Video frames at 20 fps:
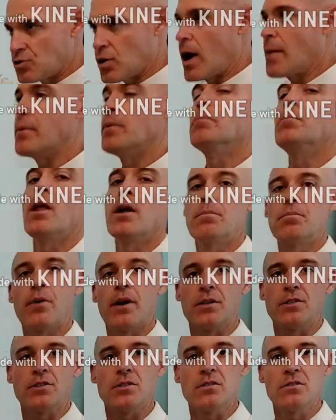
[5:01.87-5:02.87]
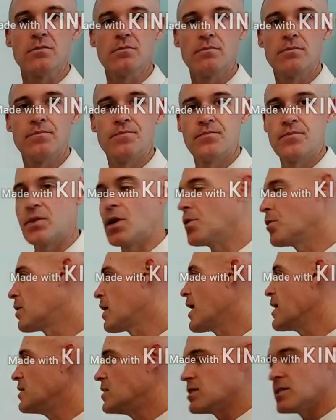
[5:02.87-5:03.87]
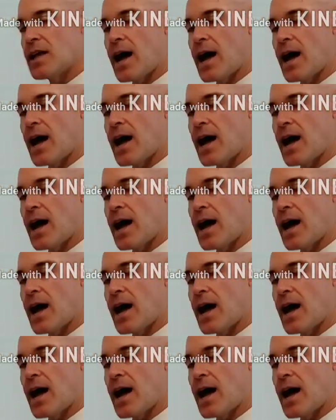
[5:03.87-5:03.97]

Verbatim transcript: drop in blood pressure. Okay, it does